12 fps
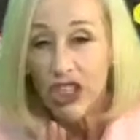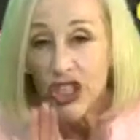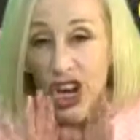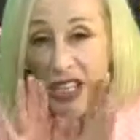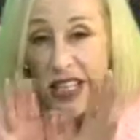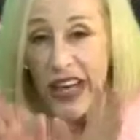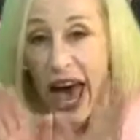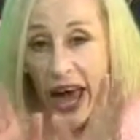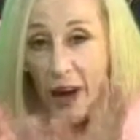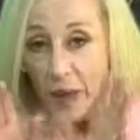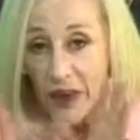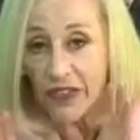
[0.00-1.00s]
just
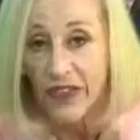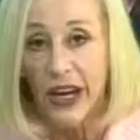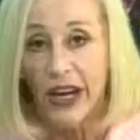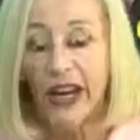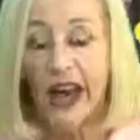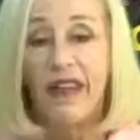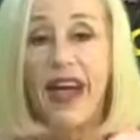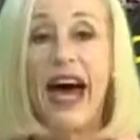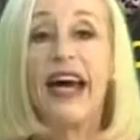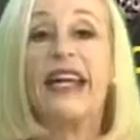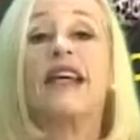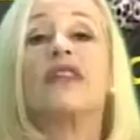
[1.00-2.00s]
at epiphany, and
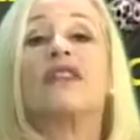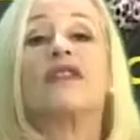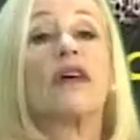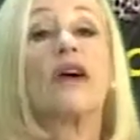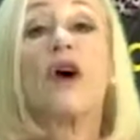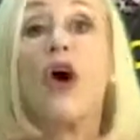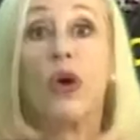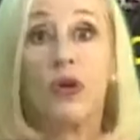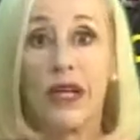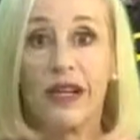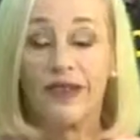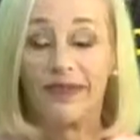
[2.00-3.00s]
that is golden.